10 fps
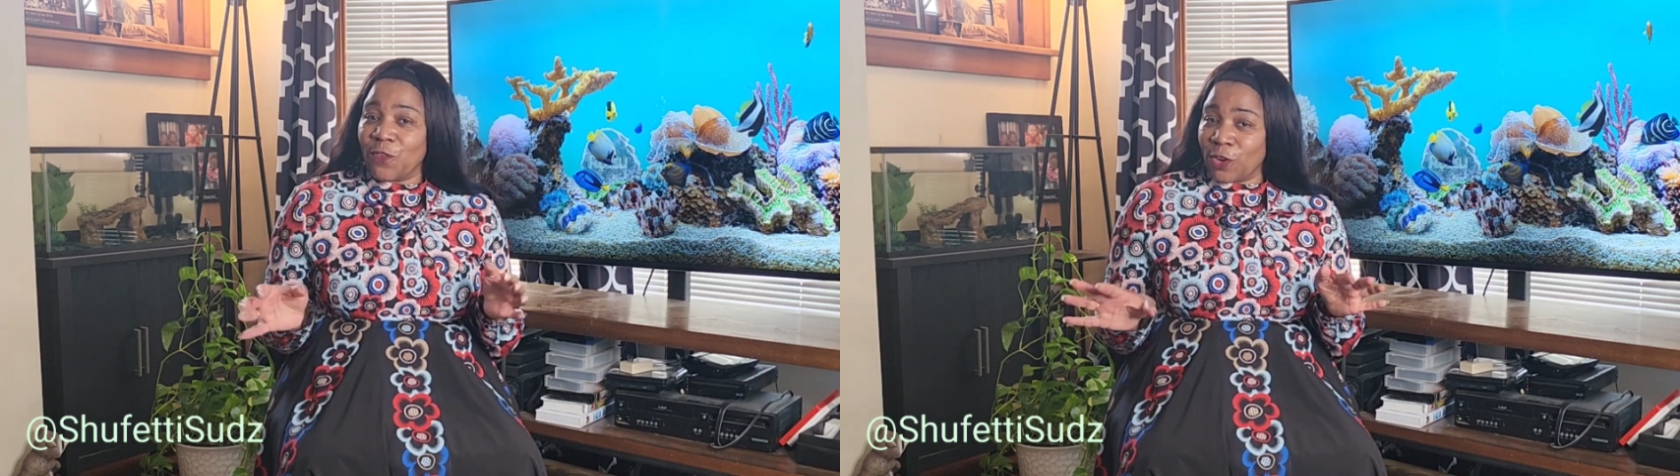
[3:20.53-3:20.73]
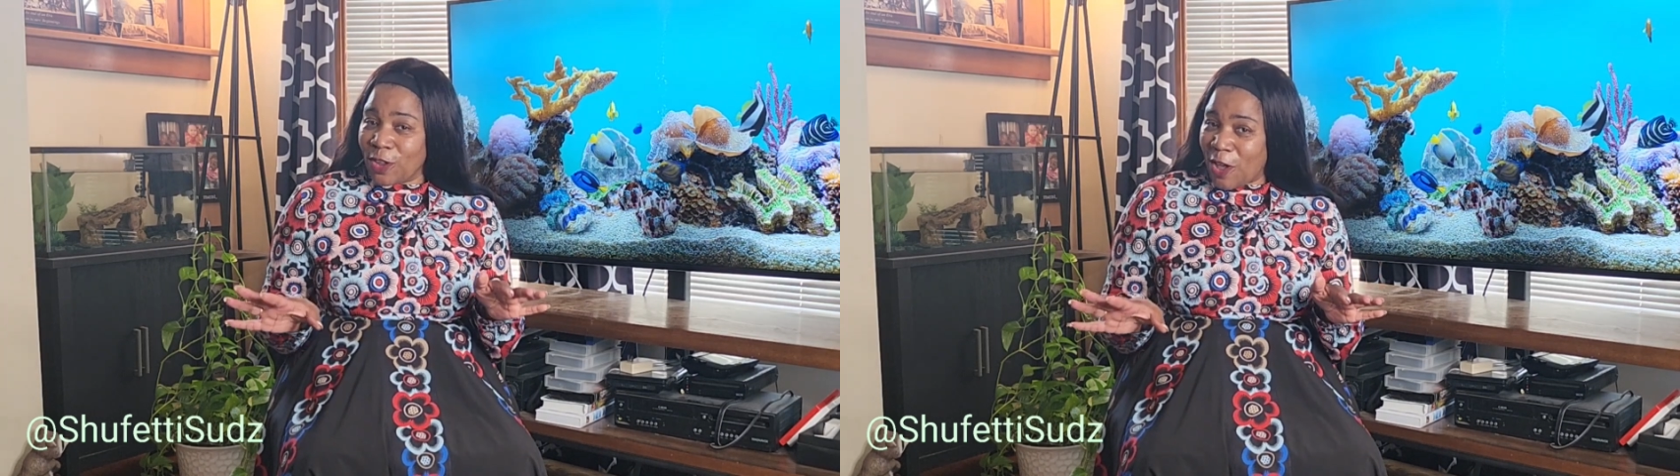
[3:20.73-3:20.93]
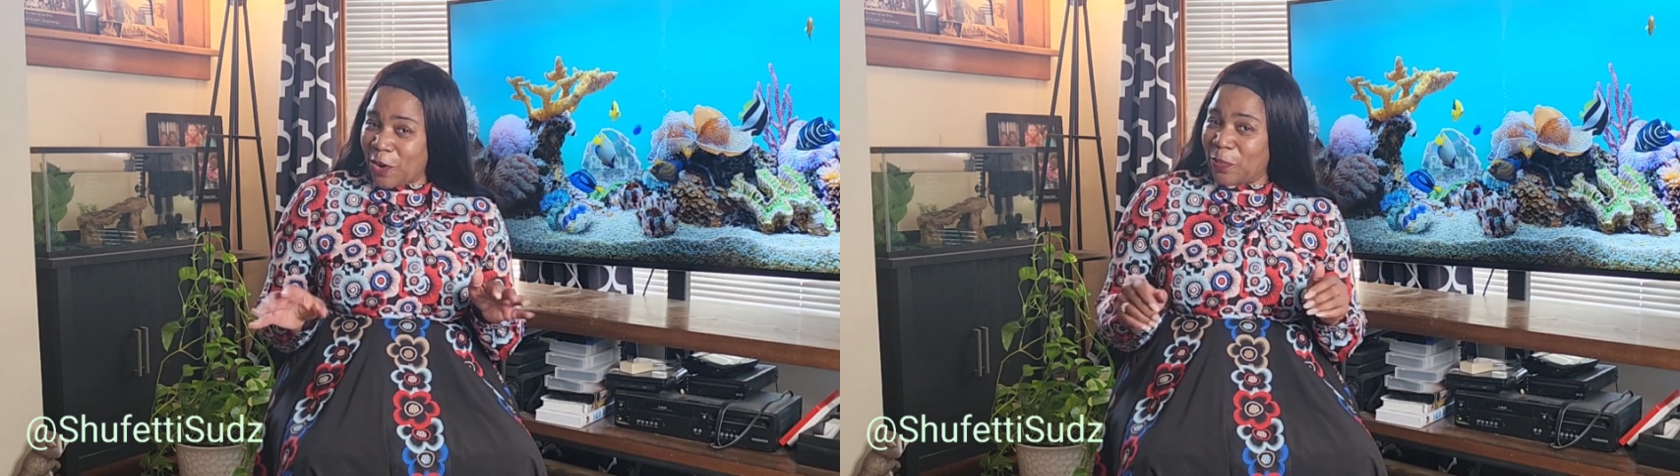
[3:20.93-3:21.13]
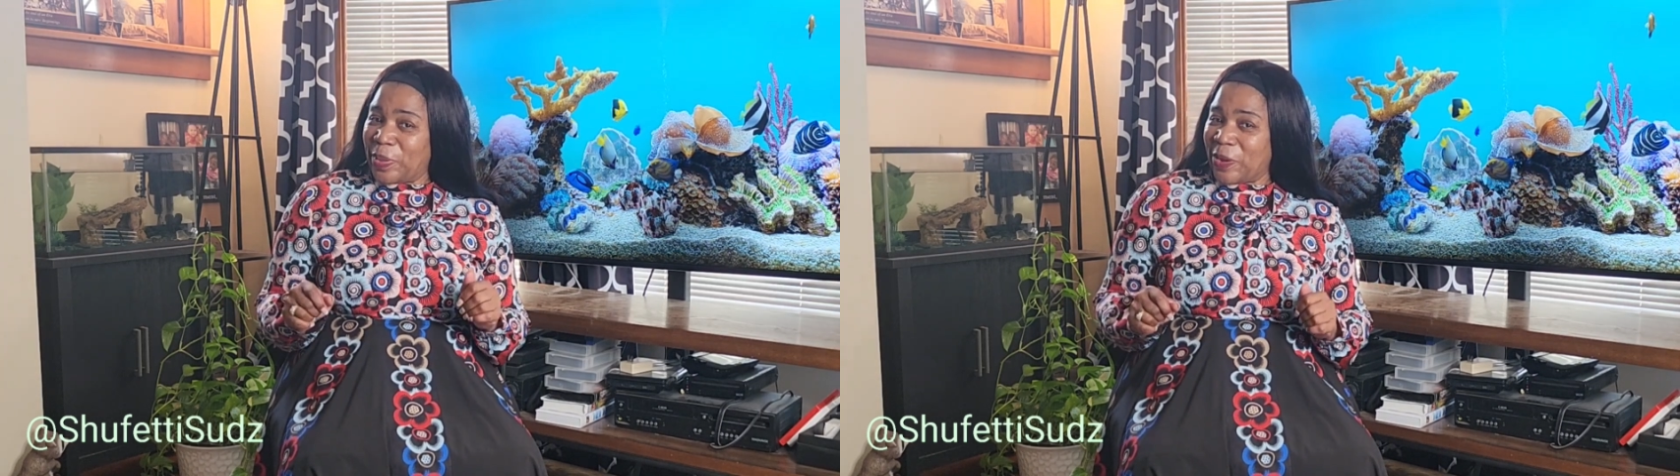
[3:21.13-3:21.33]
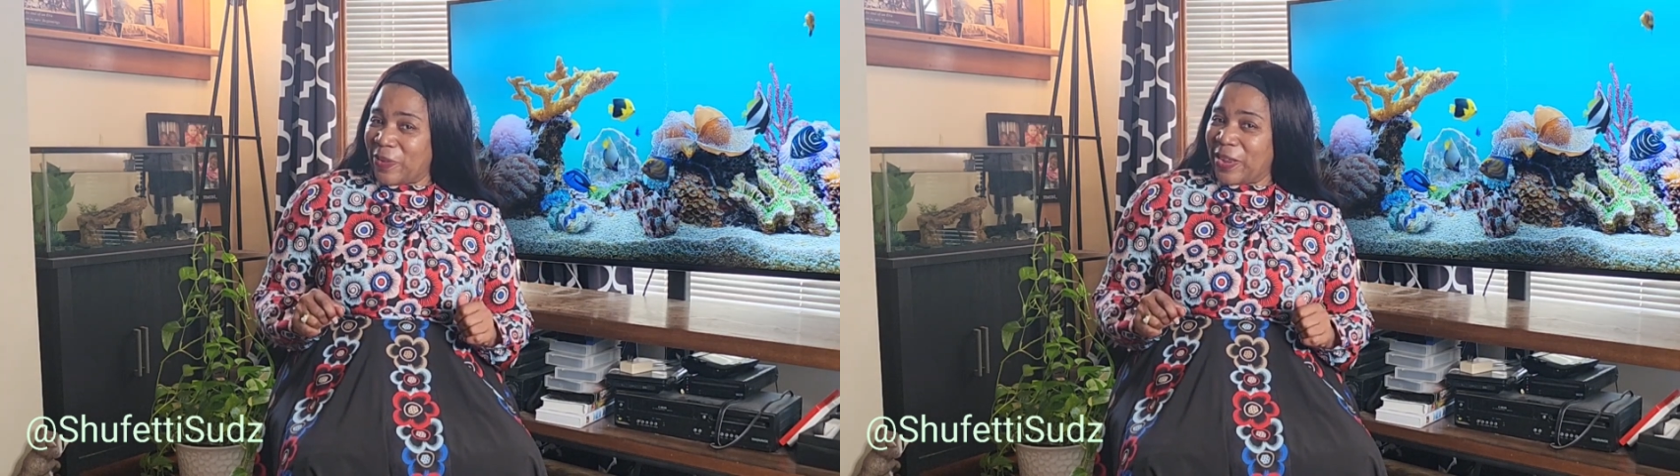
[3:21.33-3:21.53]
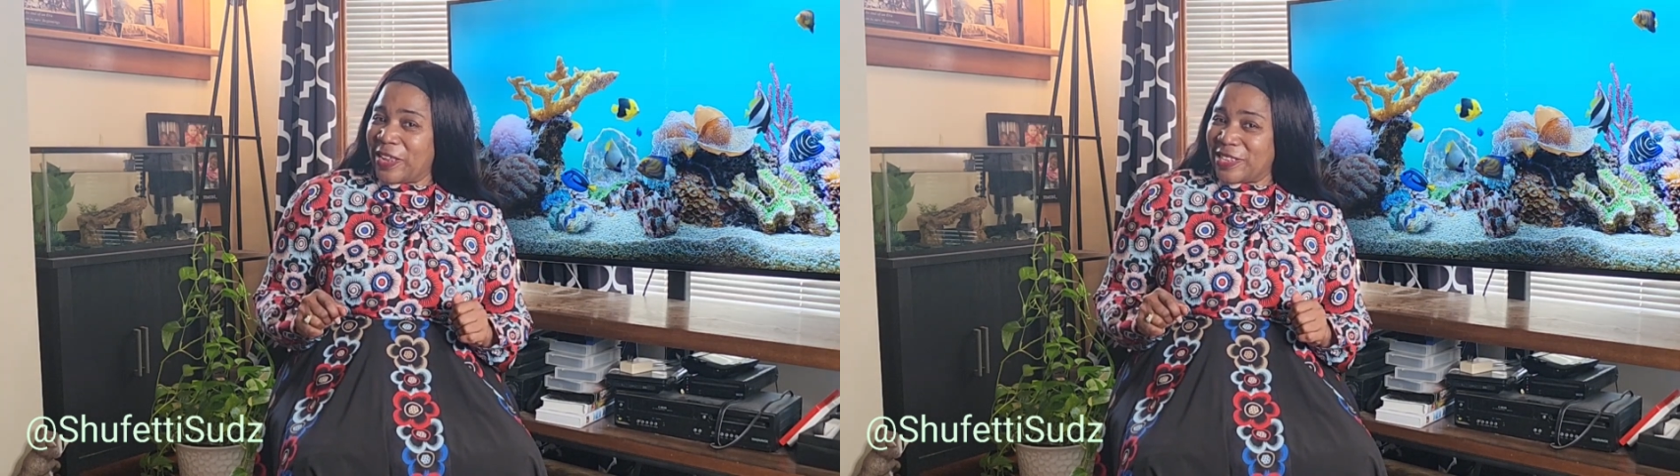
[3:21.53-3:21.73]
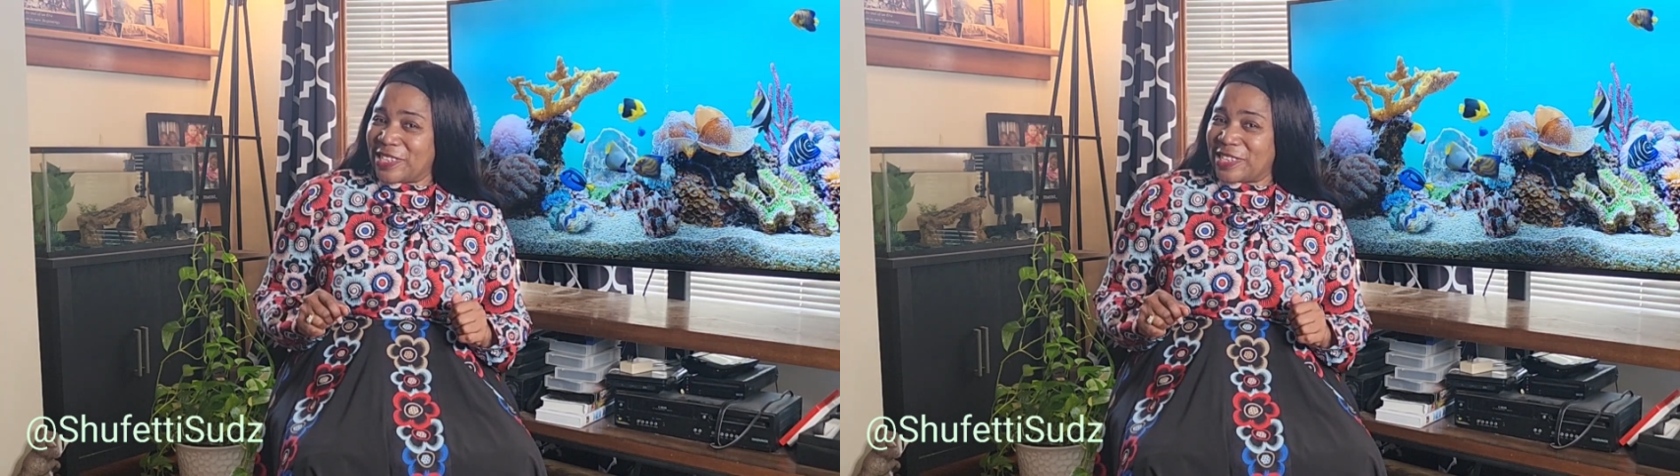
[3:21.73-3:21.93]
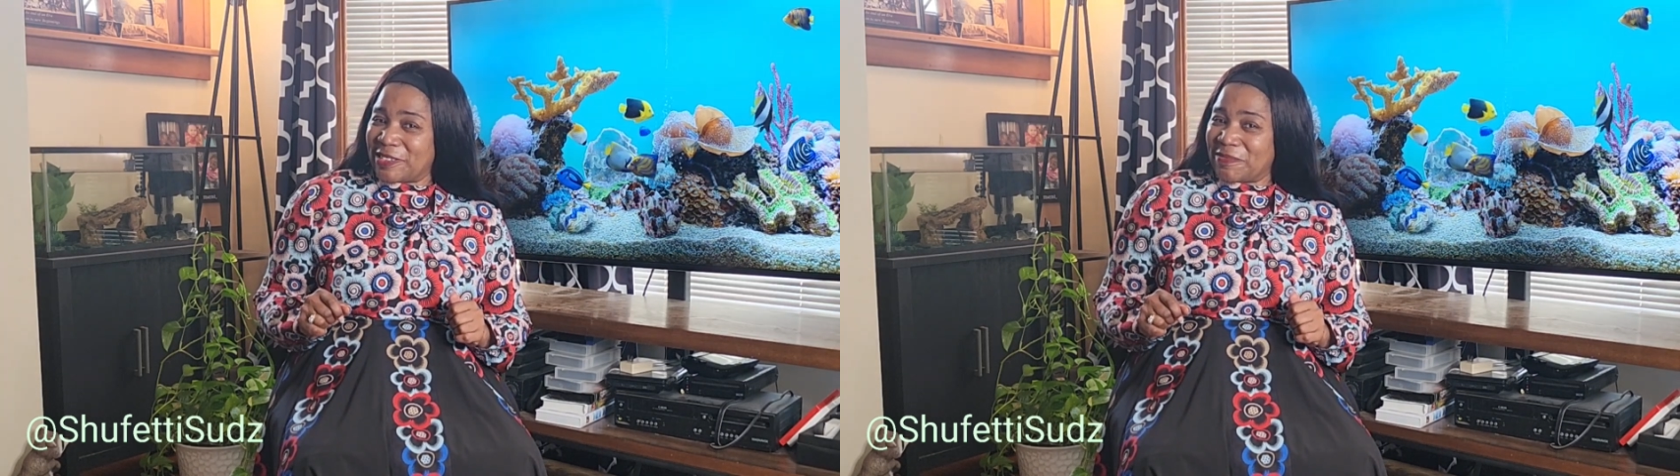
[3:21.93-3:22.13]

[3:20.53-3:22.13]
for longer periods.